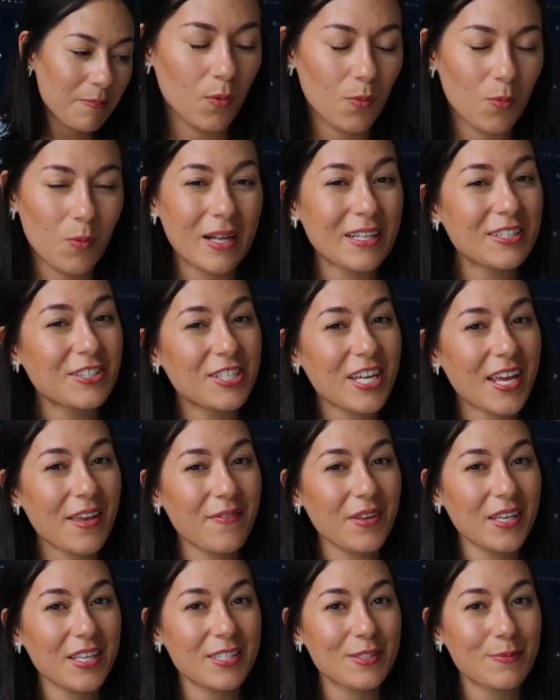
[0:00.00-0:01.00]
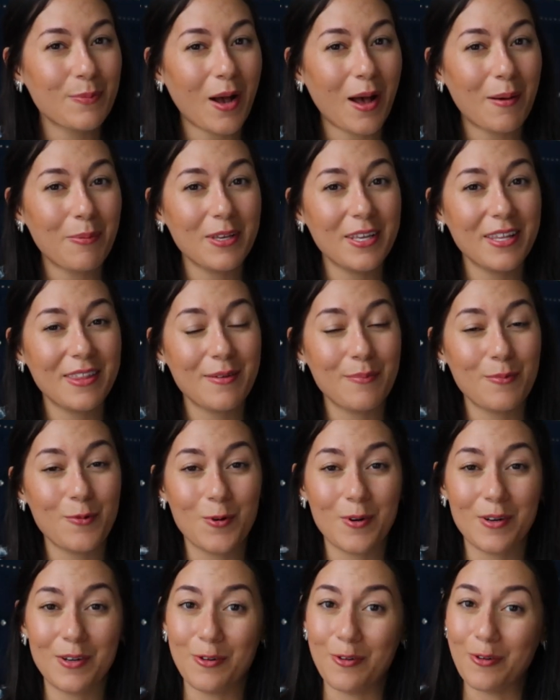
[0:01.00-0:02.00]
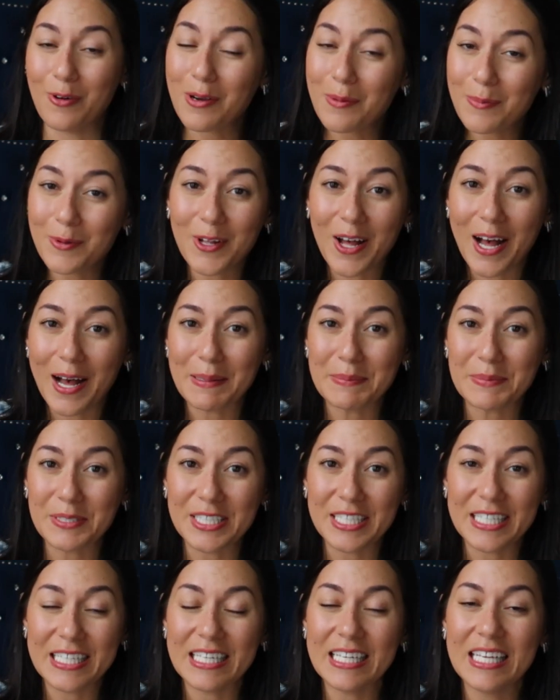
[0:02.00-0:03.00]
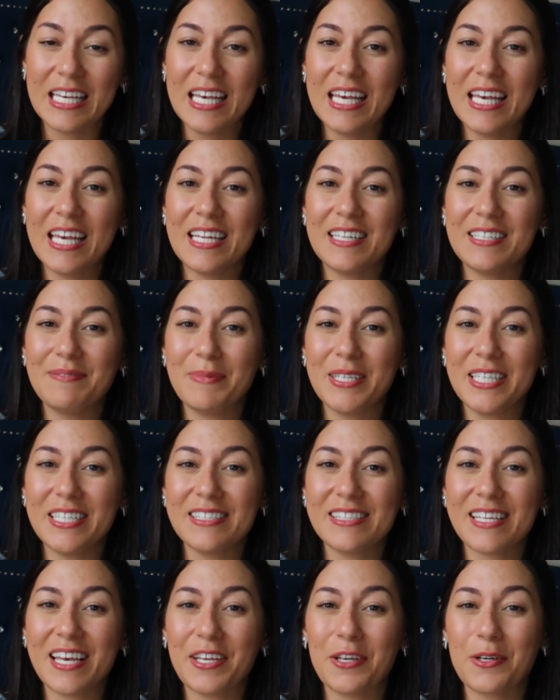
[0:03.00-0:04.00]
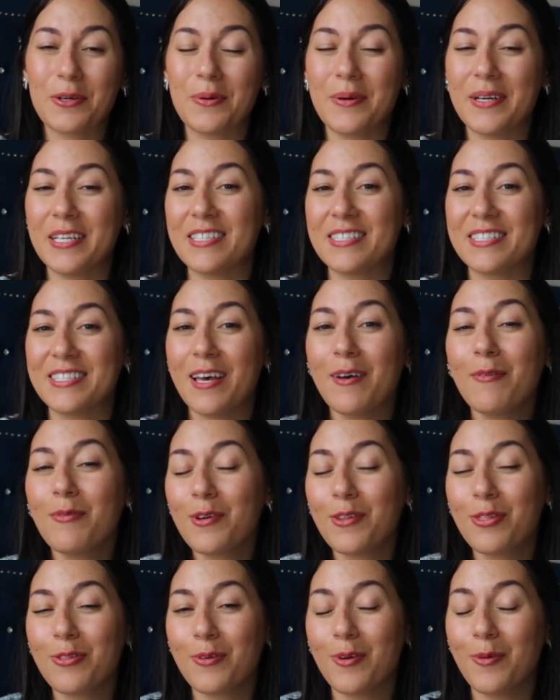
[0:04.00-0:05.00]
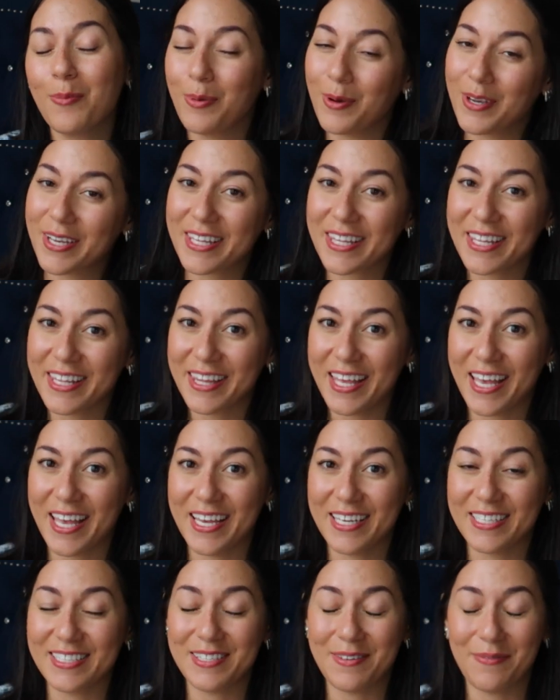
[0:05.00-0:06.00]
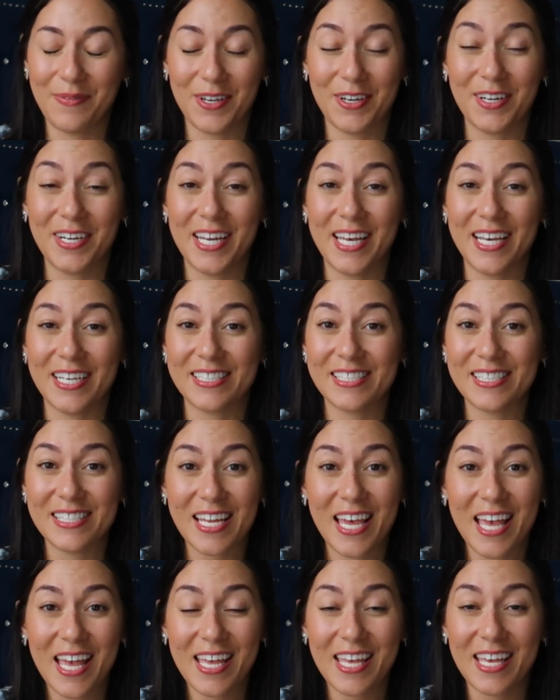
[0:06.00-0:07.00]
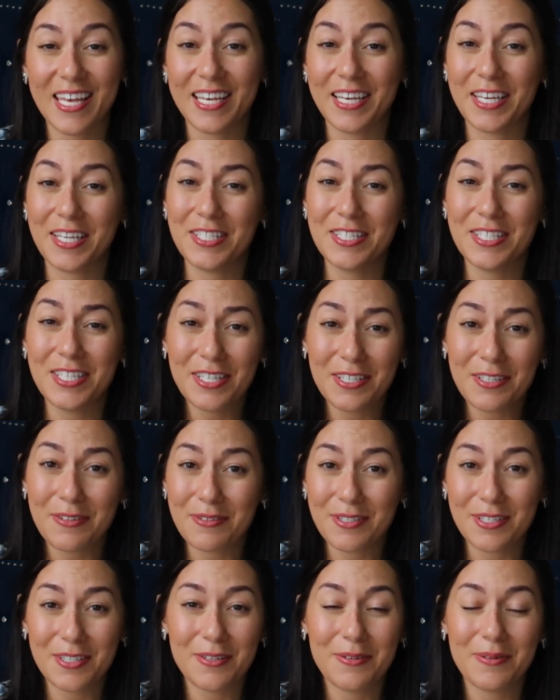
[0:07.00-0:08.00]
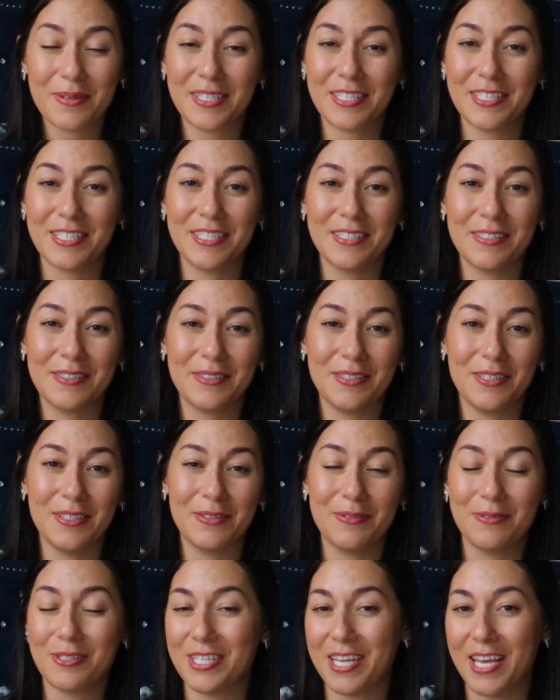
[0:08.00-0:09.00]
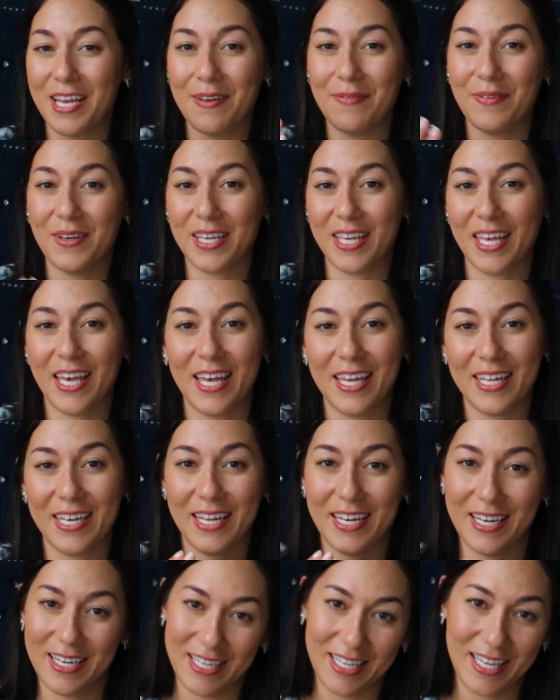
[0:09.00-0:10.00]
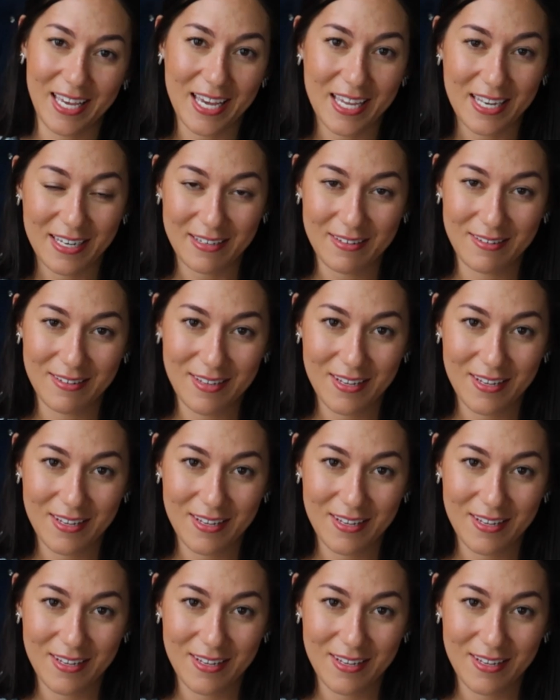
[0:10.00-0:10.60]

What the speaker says: While shaving is probably the more normal option, it means that you're going to suffer through prickly legs the very next day and continue to until you shave again and again.